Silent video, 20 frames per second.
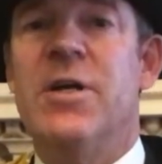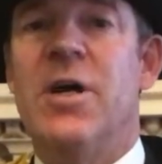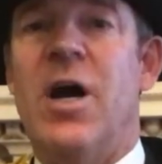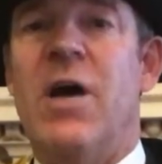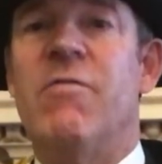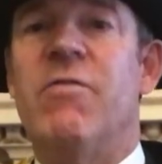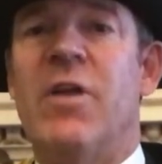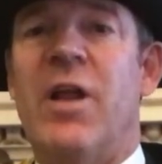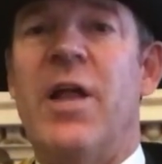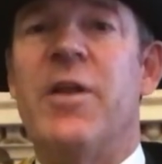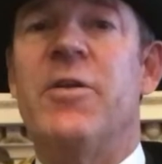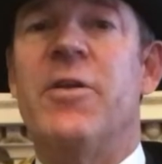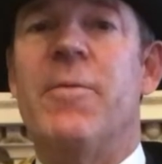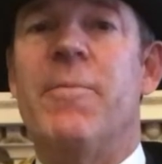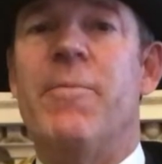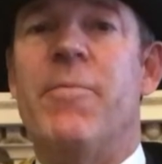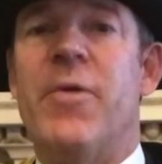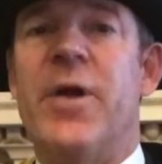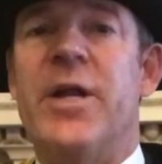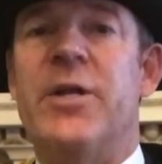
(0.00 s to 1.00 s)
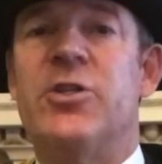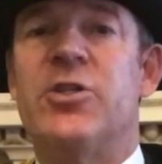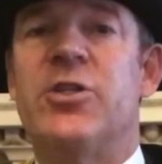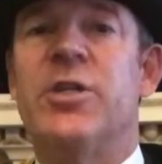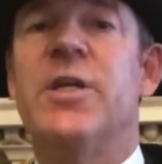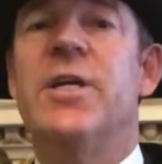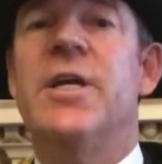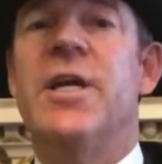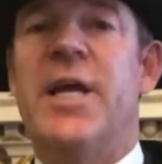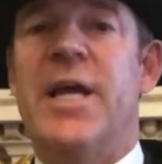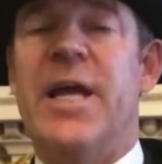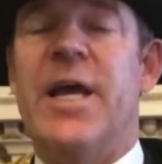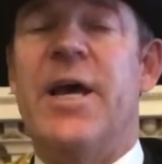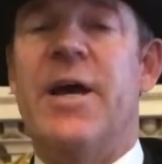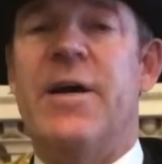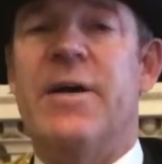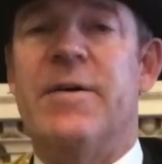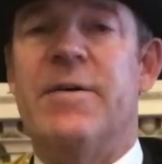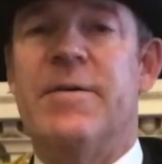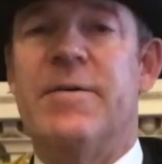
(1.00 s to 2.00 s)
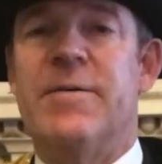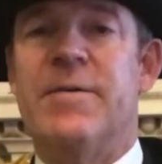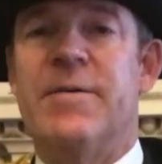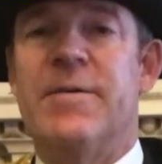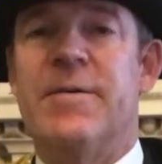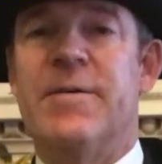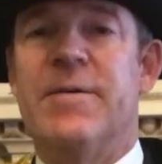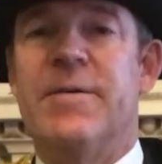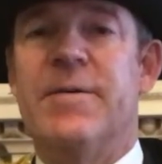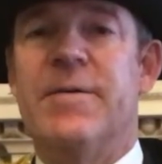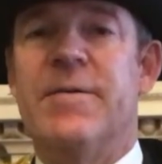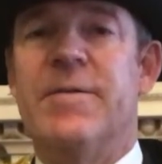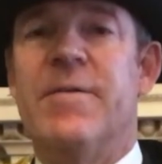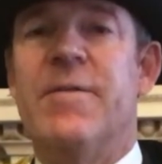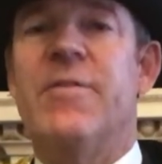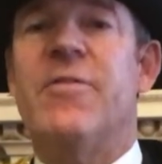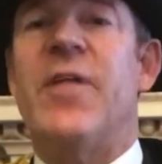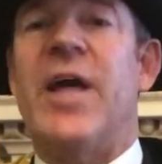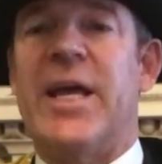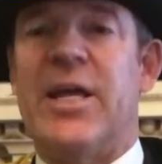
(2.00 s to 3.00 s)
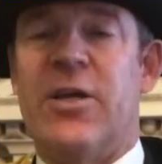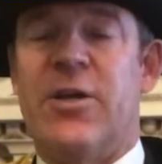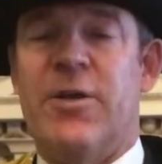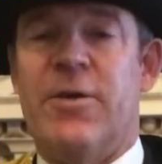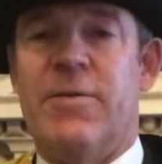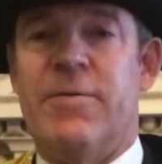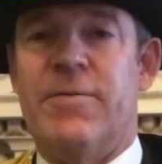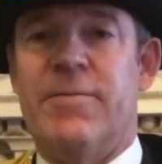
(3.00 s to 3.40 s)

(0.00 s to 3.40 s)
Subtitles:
of London Bridge here. Thank you.